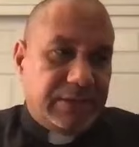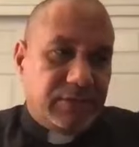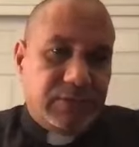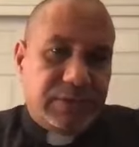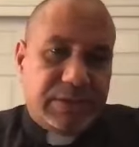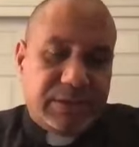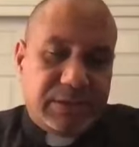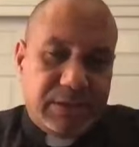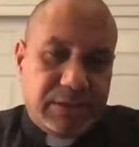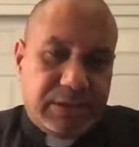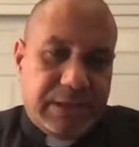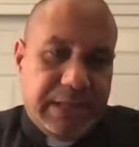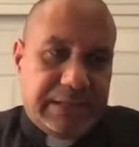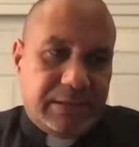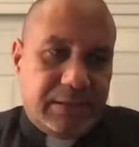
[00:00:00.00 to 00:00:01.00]

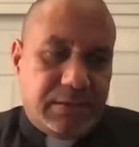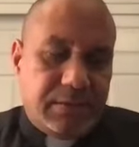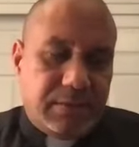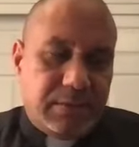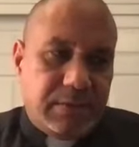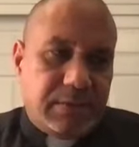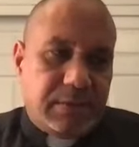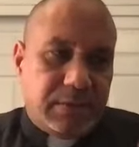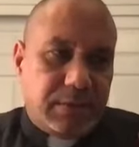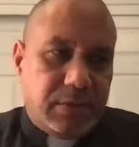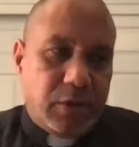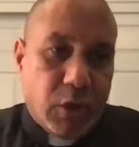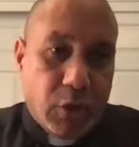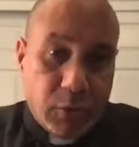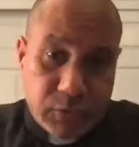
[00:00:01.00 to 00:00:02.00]
to
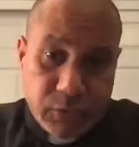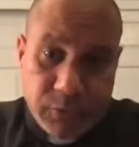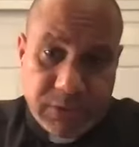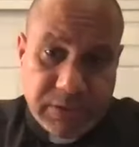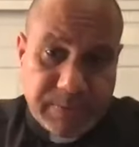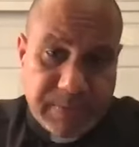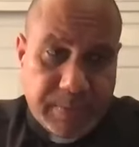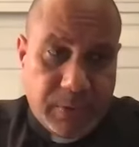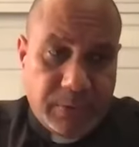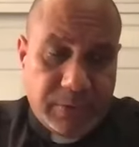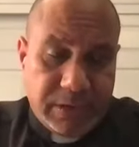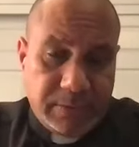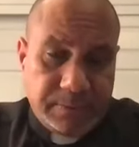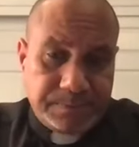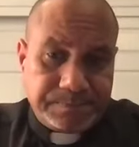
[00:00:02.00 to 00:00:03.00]
go to where the people
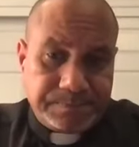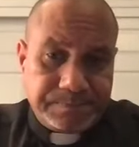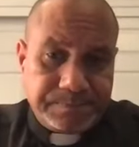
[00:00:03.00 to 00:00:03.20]
were,